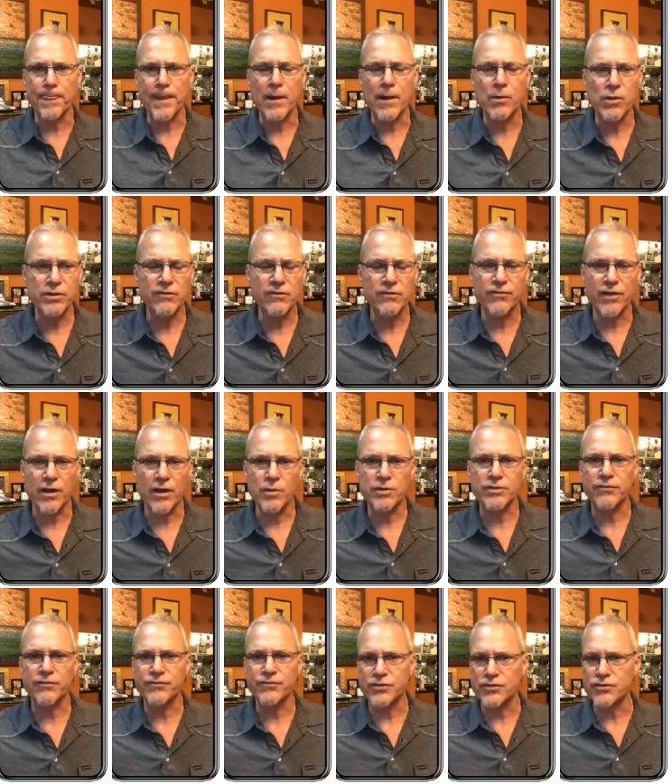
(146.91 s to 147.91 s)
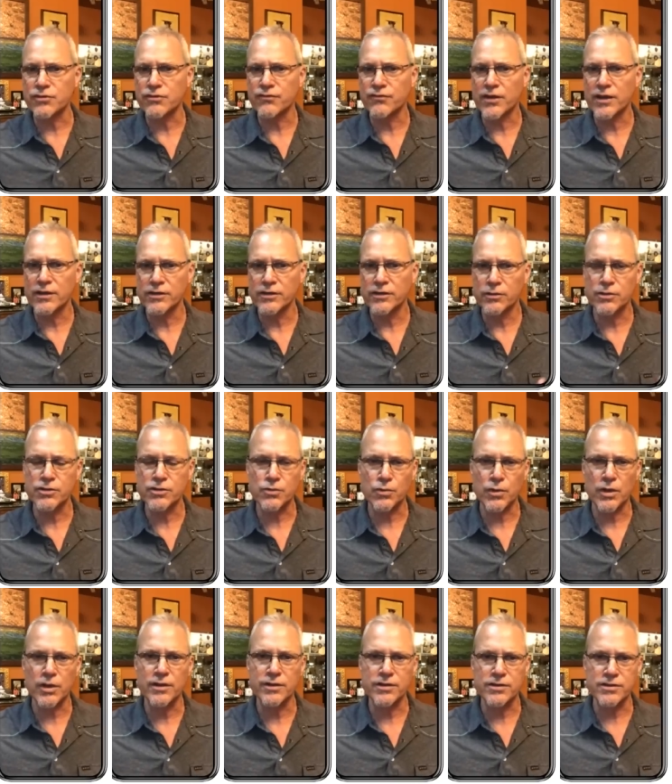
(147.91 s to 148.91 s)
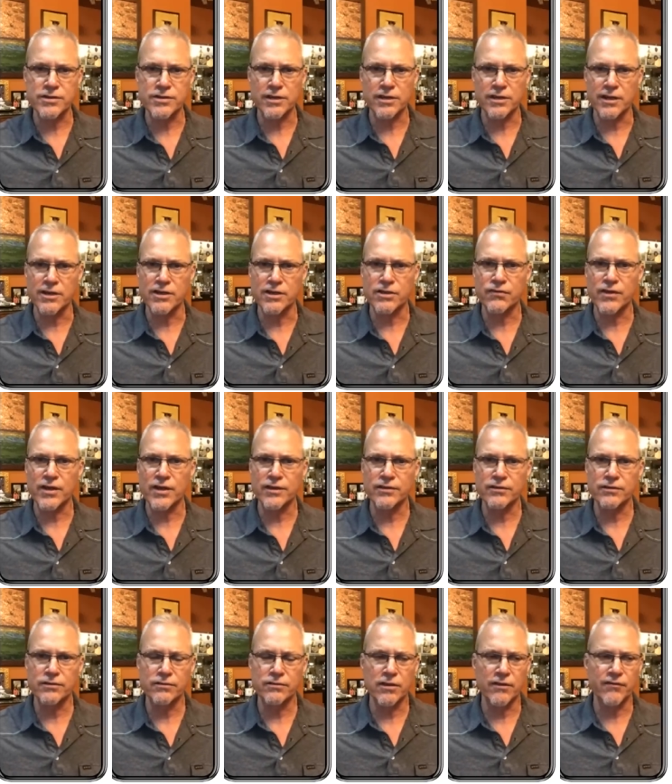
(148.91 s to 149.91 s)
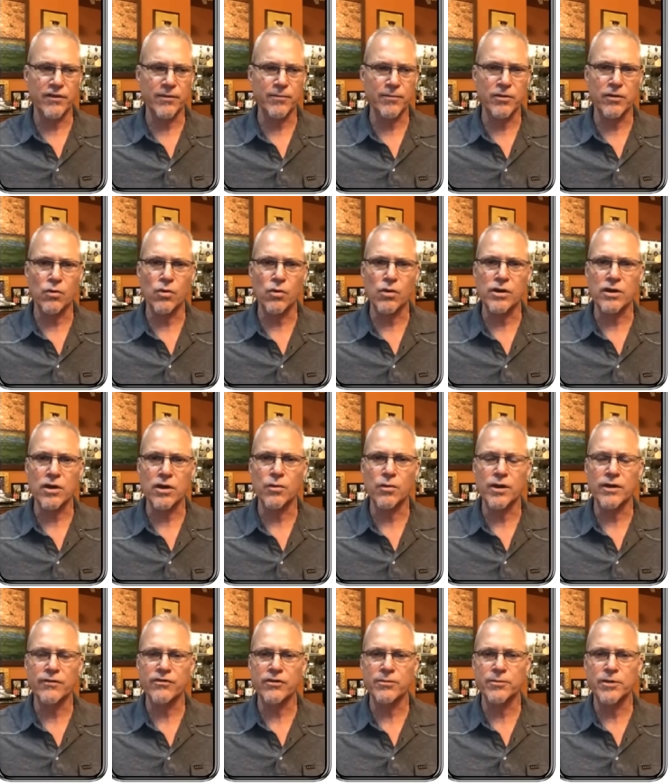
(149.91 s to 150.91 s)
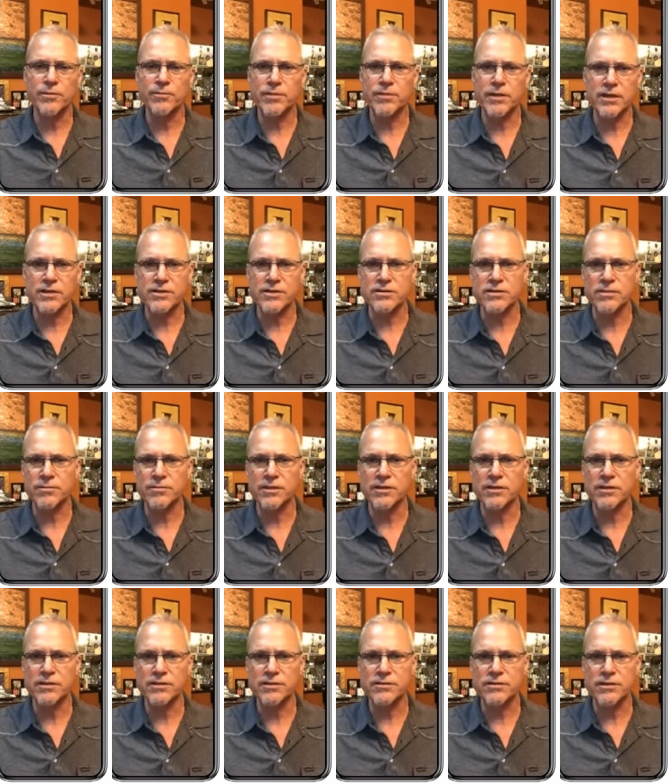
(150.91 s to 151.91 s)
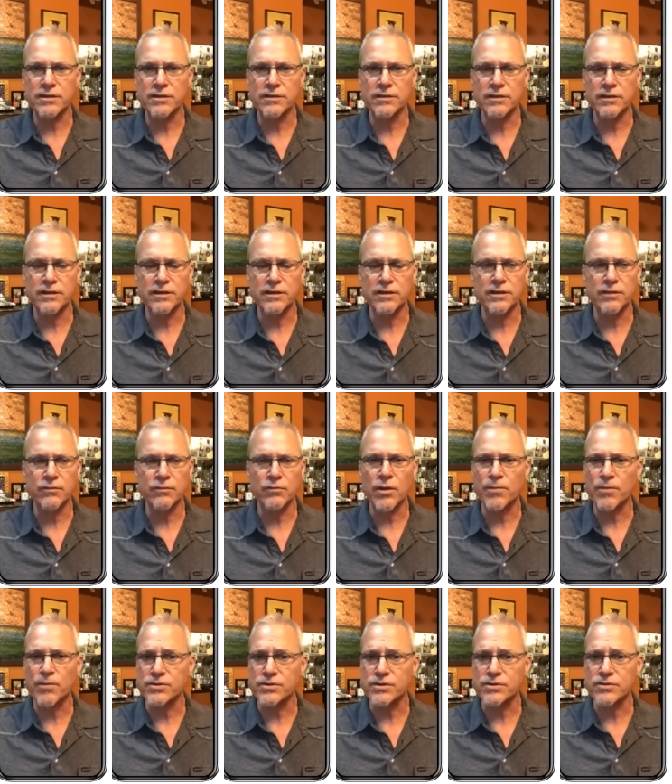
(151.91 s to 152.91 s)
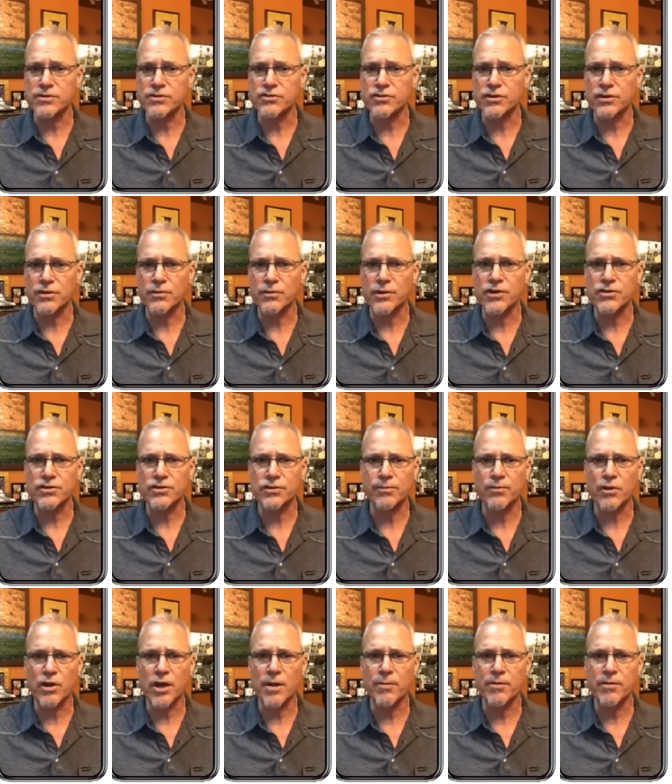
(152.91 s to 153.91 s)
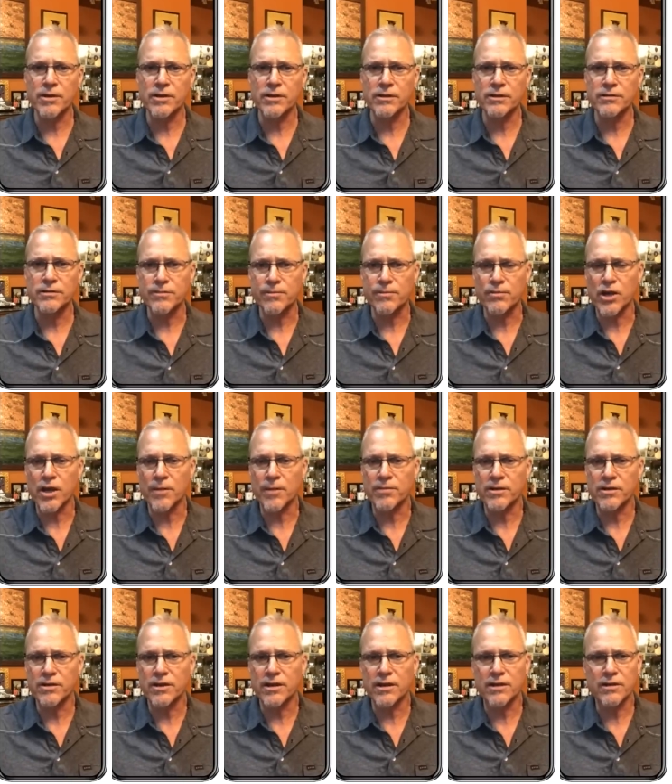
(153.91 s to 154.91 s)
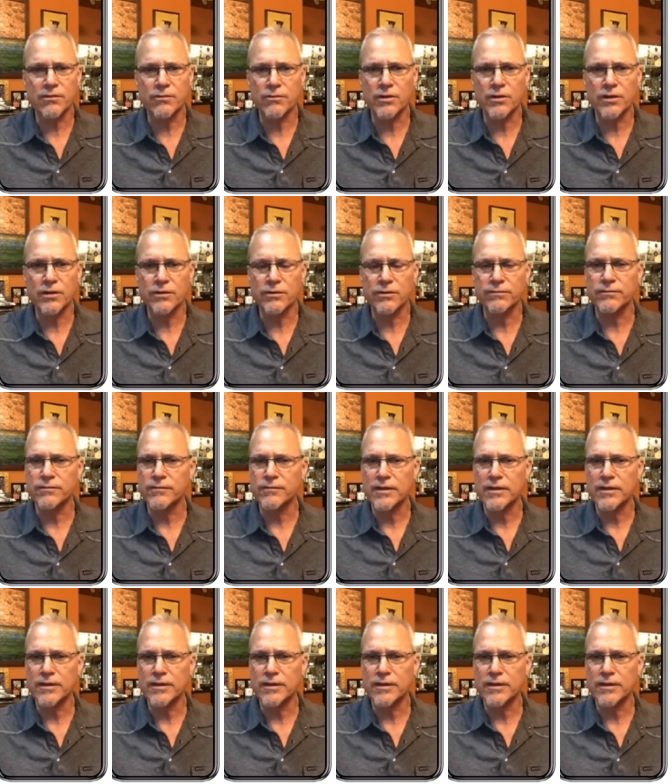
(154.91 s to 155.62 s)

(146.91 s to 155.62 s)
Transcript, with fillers: I want the I want the future value as well as today's value if I'm going to walk away from it because to me it's a uh, it represents a generational property. It's a property that I could run